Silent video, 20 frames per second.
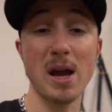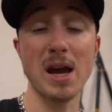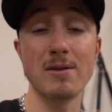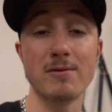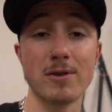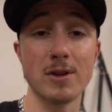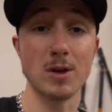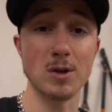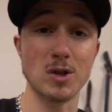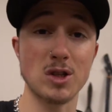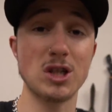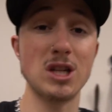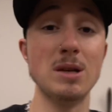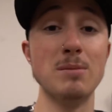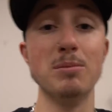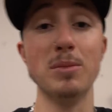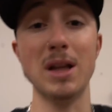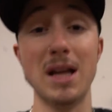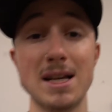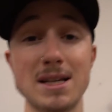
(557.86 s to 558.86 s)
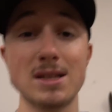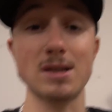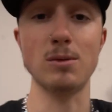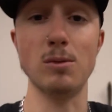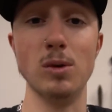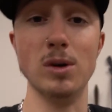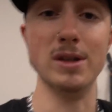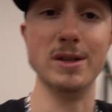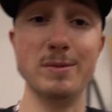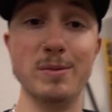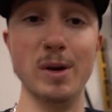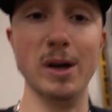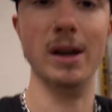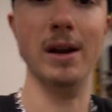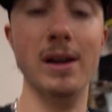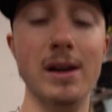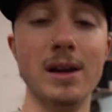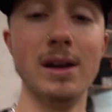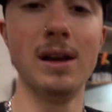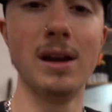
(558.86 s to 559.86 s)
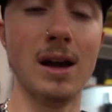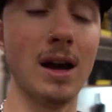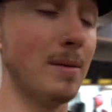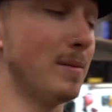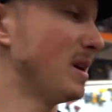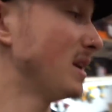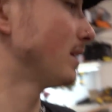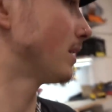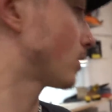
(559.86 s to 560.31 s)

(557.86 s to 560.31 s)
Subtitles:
for those cheap plastic ones. But I mean,